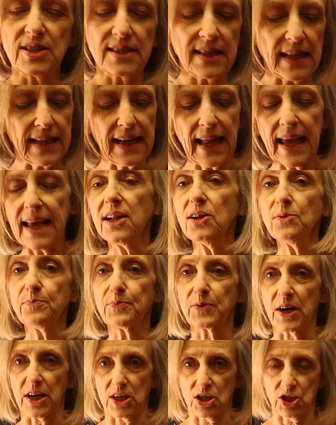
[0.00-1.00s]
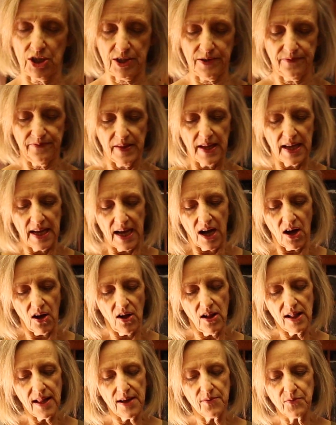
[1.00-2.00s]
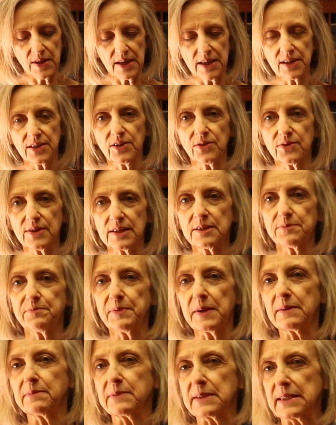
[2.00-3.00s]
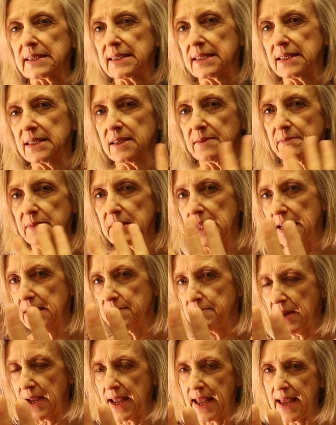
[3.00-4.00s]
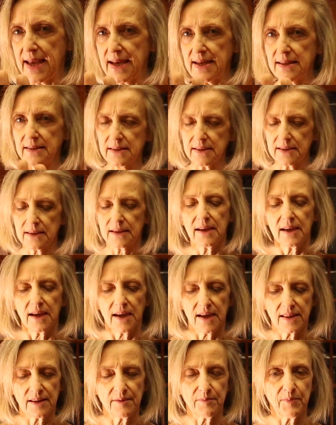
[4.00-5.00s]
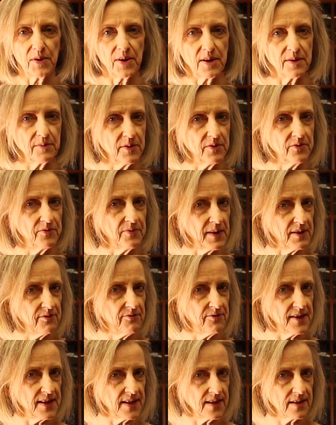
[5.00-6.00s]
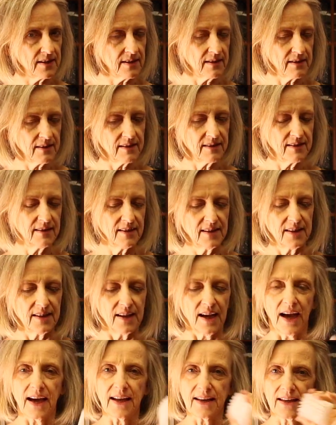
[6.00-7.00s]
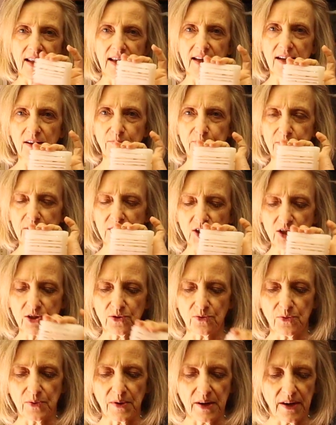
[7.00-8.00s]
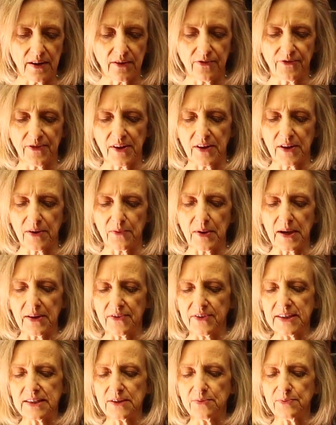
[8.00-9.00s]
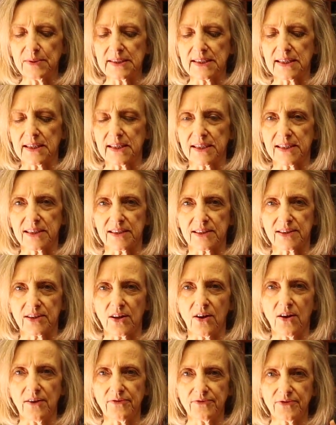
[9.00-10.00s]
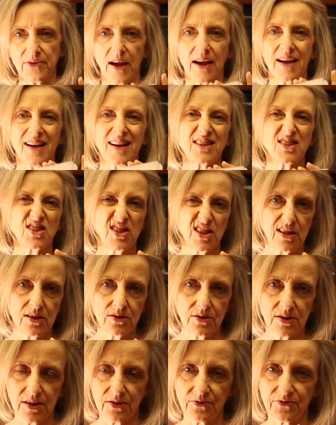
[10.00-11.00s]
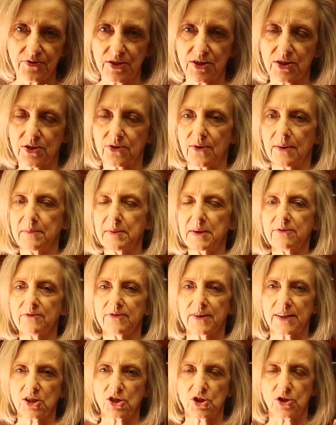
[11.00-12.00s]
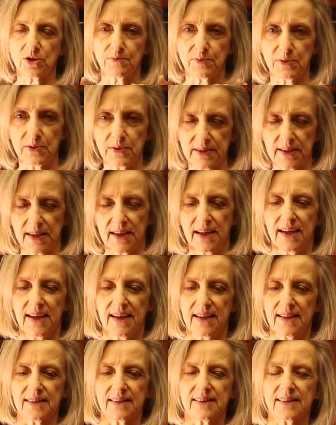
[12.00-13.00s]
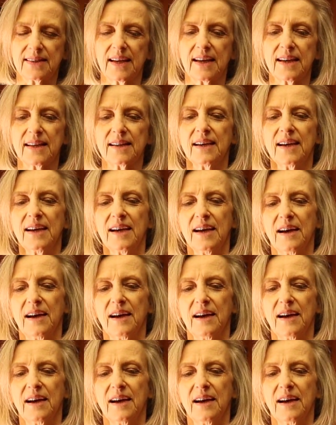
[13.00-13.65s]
just a nail brush. All I want to do is be able to stimulate my hands and the bottom of my feet. A nail brush will work fairly well. This one's a little soft. I actually used it for scrubbing vegetables instead.